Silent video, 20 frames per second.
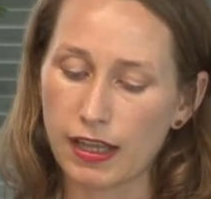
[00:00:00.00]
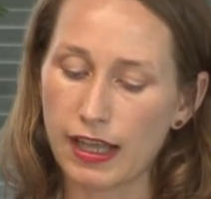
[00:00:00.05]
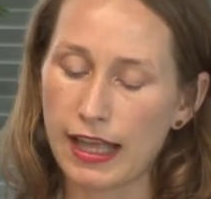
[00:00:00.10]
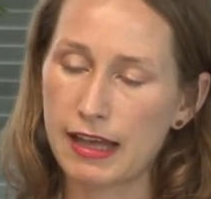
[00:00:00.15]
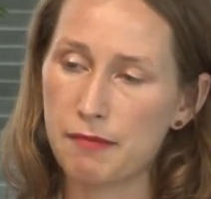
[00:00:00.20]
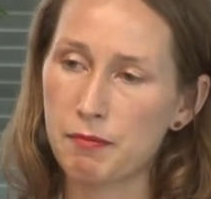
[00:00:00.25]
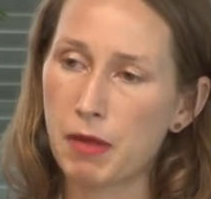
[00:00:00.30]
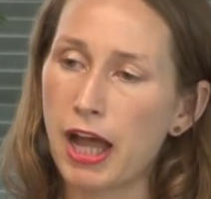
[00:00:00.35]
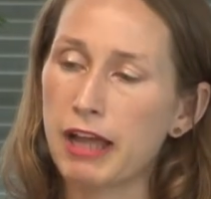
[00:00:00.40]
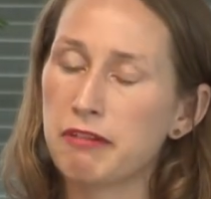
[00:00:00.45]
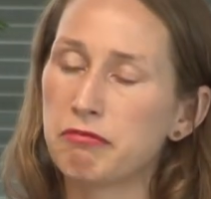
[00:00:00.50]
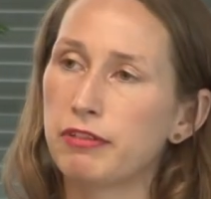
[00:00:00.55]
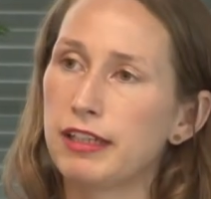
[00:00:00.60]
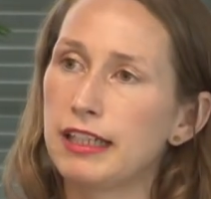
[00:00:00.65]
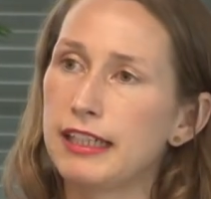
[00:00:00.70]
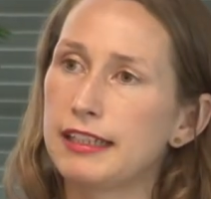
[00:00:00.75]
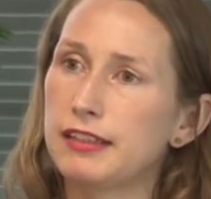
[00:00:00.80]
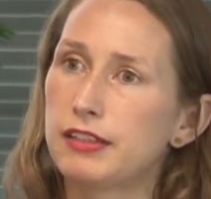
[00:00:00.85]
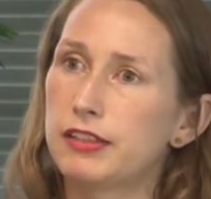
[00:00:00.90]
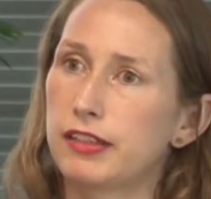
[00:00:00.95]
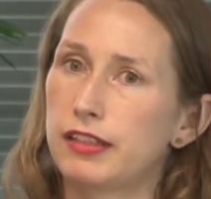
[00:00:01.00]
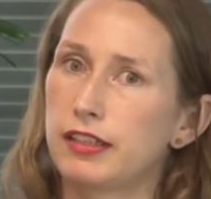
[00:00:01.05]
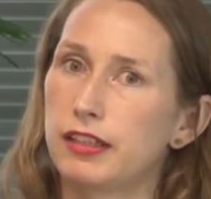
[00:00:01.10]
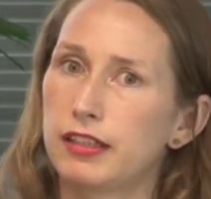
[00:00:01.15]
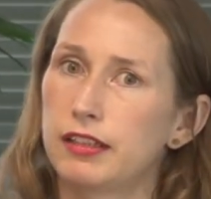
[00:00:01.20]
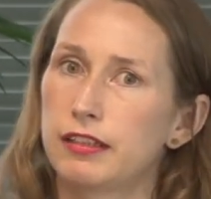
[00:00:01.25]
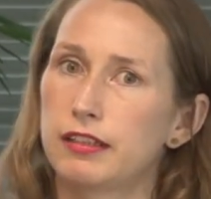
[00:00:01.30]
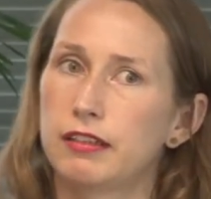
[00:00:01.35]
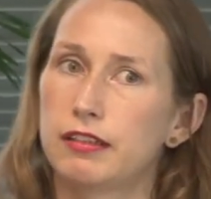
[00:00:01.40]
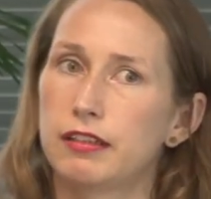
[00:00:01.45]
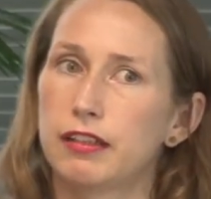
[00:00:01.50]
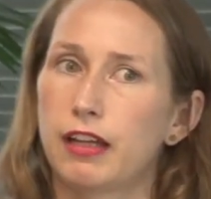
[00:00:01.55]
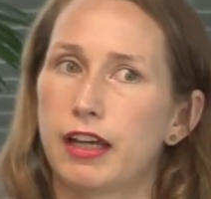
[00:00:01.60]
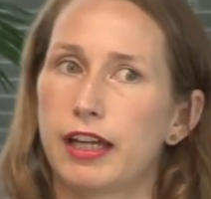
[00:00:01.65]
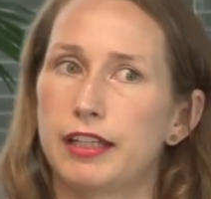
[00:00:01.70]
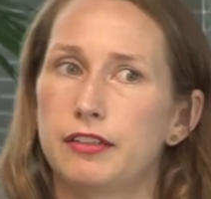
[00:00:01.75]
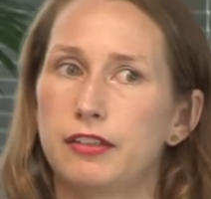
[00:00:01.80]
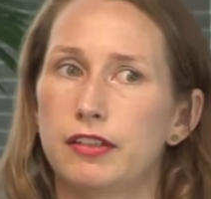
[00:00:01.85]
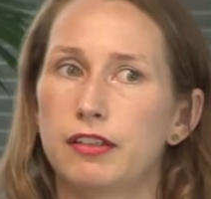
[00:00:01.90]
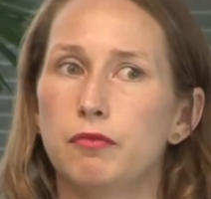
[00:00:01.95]
Um, I really didn't
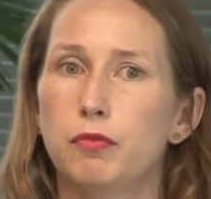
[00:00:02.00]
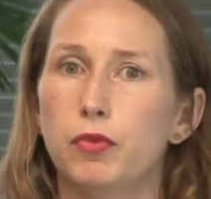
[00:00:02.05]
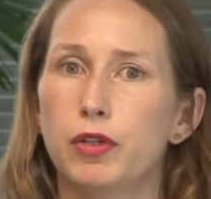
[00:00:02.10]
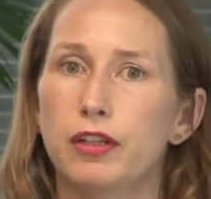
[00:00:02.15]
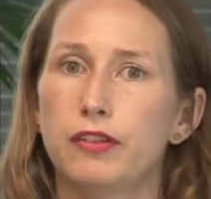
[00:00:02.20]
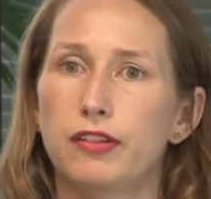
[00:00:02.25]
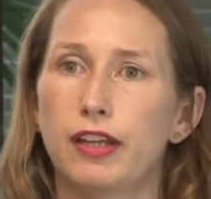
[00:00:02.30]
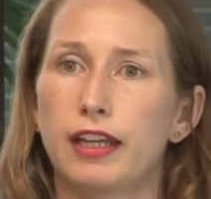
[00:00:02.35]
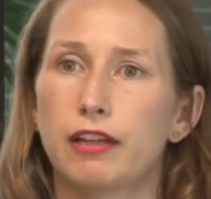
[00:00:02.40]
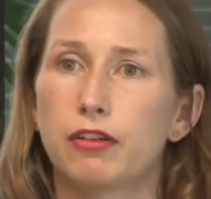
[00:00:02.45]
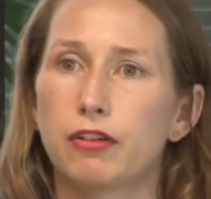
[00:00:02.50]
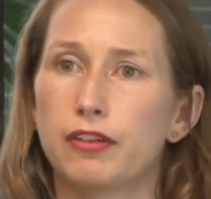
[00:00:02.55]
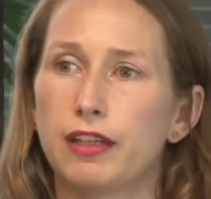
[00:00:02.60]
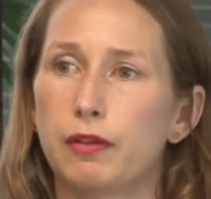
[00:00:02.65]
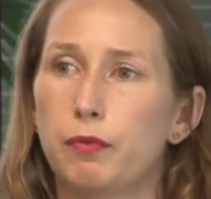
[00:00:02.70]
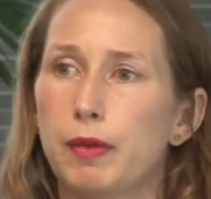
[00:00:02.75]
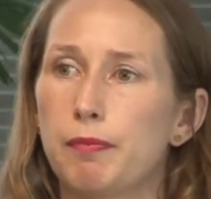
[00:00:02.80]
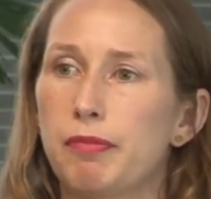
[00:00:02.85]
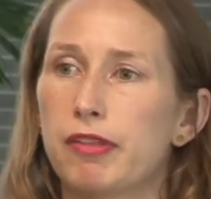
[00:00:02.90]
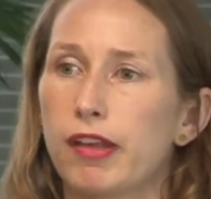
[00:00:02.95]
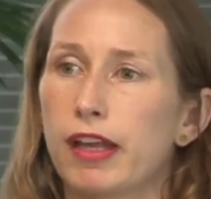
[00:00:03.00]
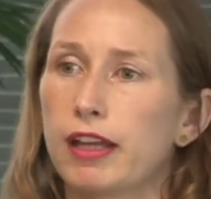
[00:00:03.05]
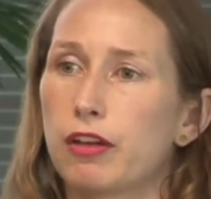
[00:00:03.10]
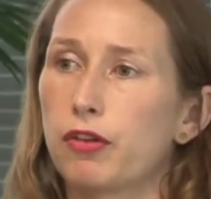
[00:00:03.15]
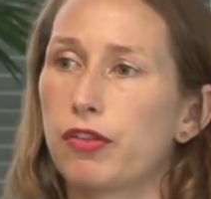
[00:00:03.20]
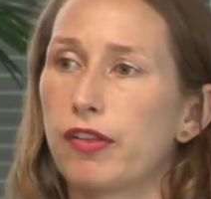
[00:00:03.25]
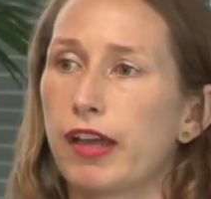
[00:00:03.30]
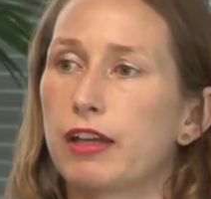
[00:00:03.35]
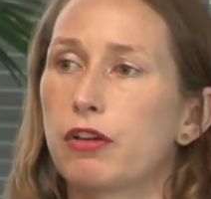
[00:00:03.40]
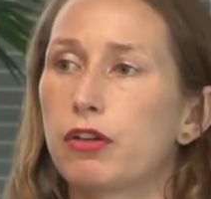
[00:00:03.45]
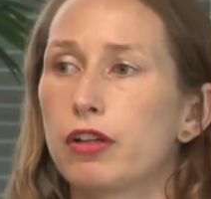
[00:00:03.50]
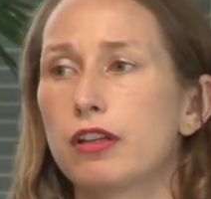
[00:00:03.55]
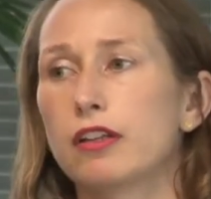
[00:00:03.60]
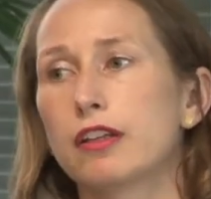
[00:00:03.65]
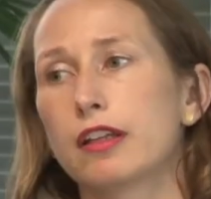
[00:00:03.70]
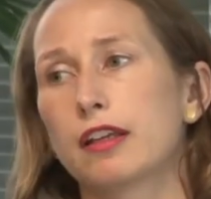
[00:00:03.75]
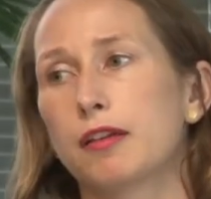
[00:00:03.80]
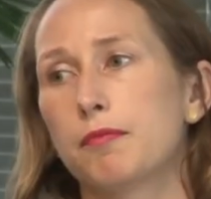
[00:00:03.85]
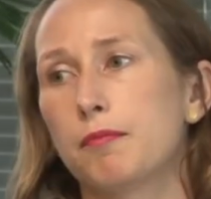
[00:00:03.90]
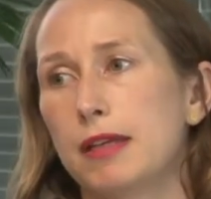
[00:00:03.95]
I didn't want to take on their website because I
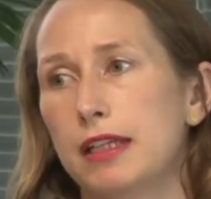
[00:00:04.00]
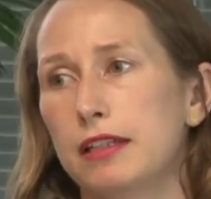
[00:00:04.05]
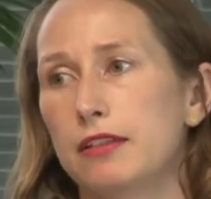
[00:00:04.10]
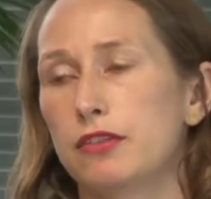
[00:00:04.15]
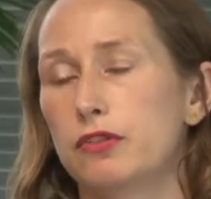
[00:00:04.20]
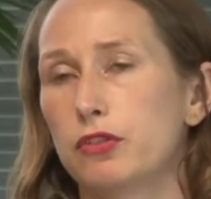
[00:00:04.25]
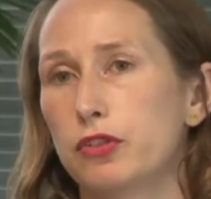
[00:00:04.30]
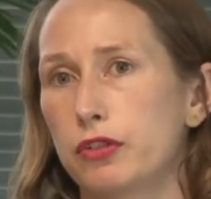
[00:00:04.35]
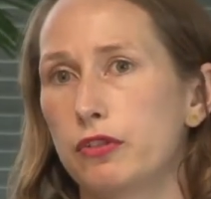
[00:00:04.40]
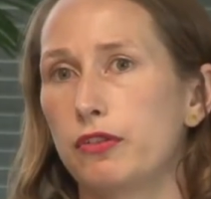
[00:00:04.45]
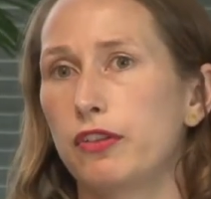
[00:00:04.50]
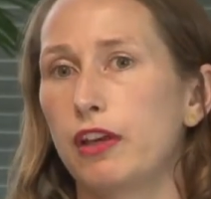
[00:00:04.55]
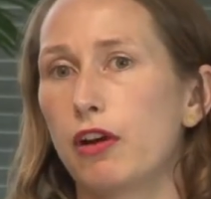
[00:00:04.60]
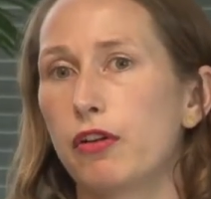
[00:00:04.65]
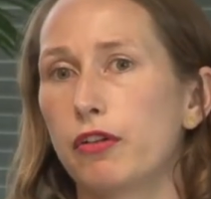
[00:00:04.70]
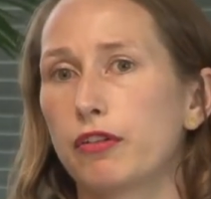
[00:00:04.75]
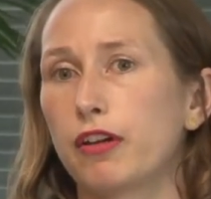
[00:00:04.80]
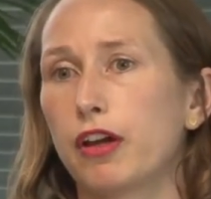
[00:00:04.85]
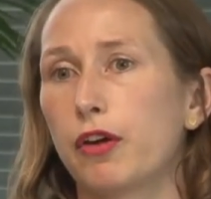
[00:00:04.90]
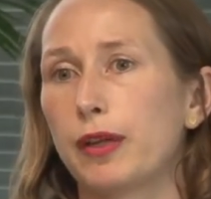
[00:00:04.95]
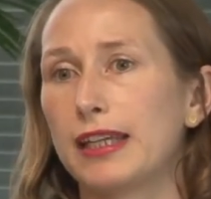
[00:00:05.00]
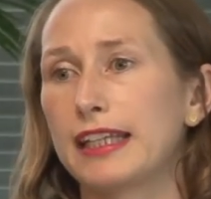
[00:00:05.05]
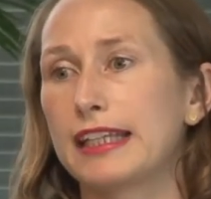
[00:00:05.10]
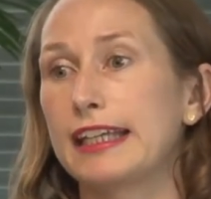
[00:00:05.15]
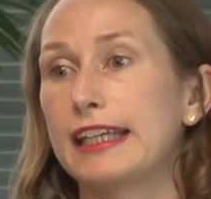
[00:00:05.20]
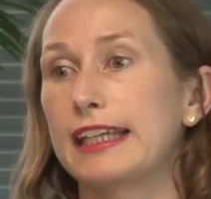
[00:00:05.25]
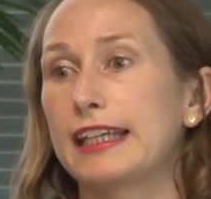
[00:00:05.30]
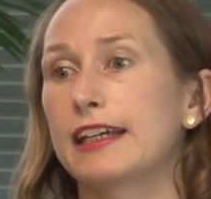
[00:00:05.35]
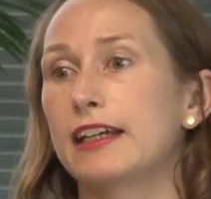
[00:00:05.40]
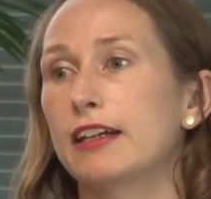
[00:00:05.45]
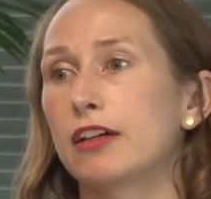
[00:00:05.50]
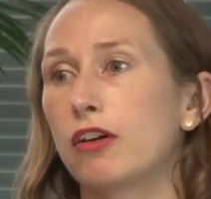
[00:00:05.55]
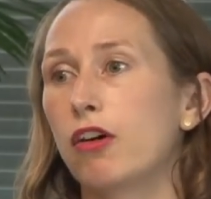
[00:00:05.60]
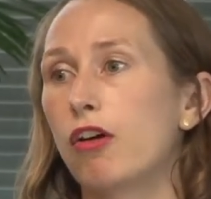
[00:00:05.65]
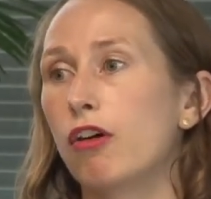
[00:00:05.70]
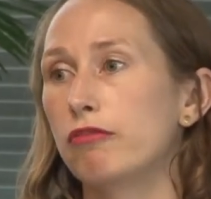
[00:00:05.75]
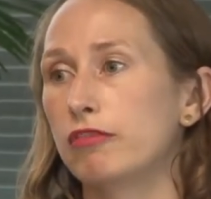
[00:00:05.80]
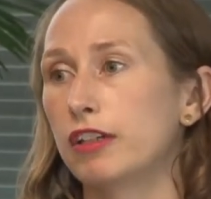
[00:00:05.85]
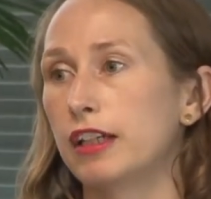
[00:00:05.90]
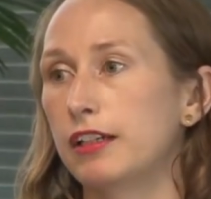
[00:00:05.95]
couldn't commit to the ongoing care
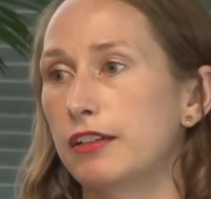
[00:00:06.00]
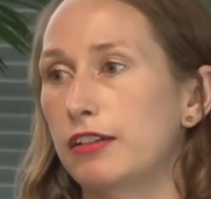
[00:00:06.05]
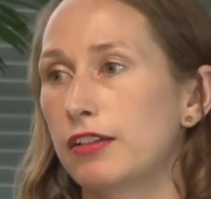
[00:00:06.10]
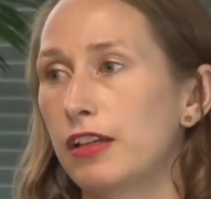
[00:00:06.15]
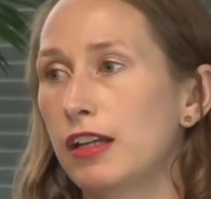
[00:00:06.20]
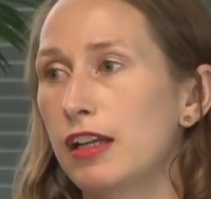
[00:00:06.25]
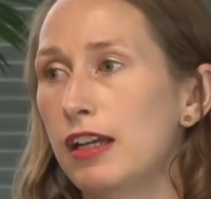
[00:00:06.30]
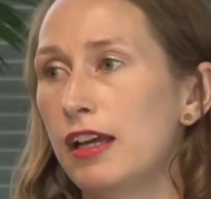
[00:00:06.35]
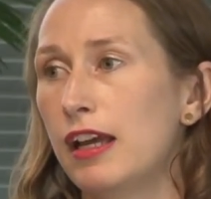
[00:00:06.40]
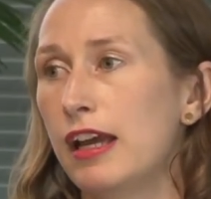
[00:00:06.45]
of it.